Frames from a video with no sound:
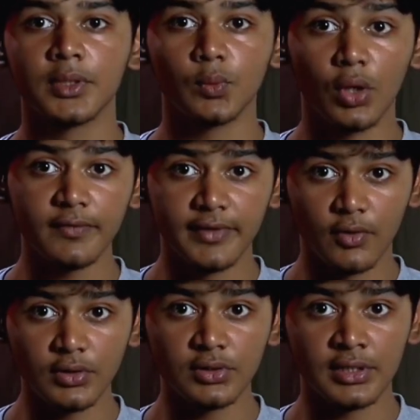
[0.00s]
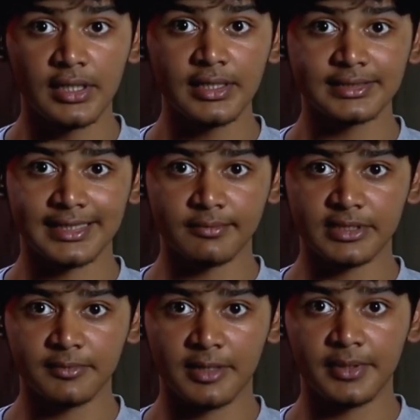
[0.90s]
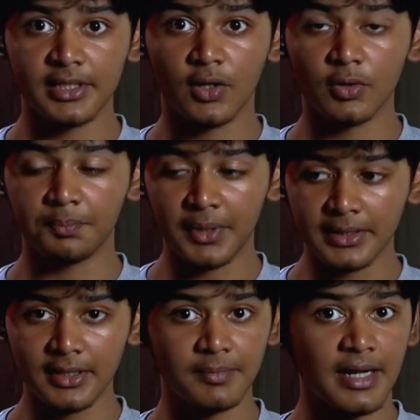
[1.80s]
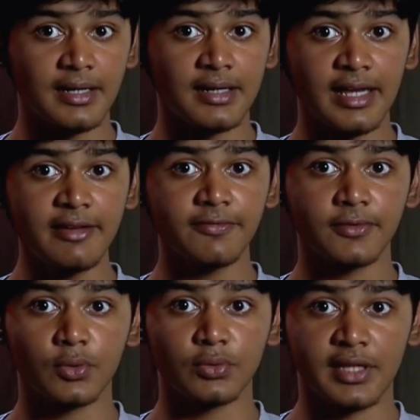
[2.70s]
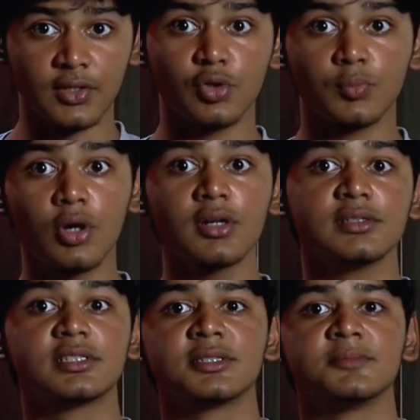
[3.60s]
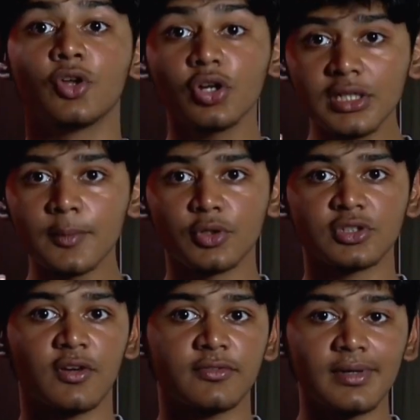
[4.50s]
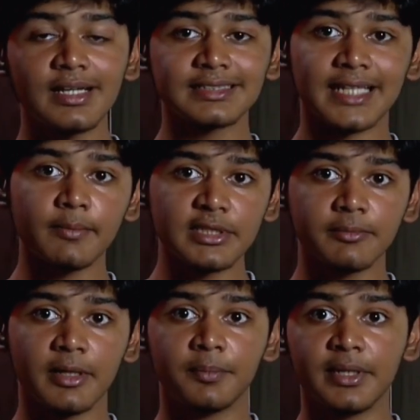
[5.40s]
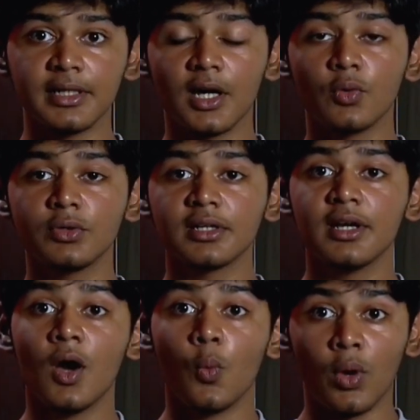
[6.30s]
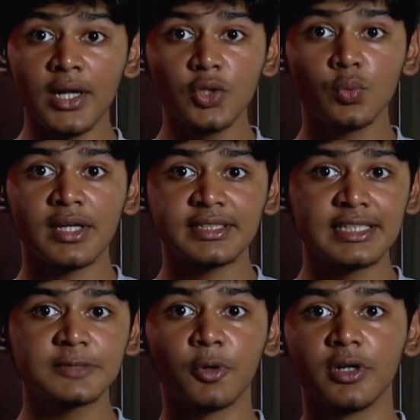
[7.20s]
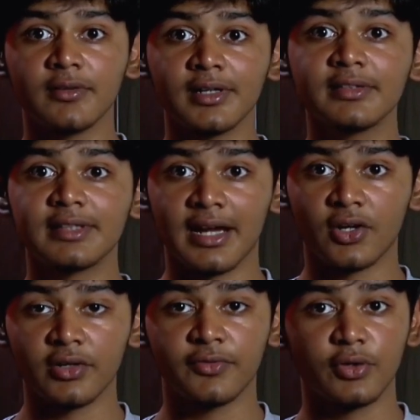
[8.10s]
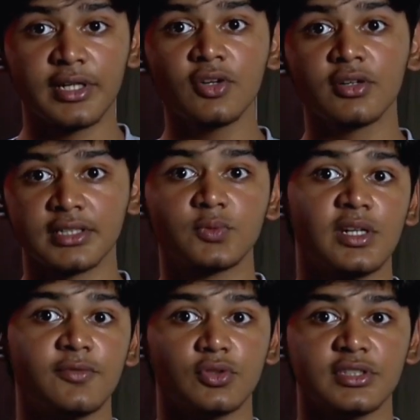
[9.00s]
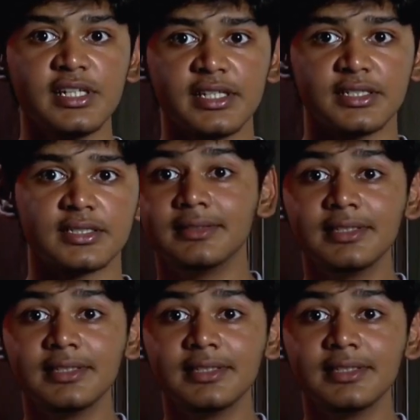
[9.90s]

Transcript: But what we have also heard is Samsung might bring out better battery life to their new models. Talking about software, Samsung might bring out One UI 6.1 with Android 14 on S24 series.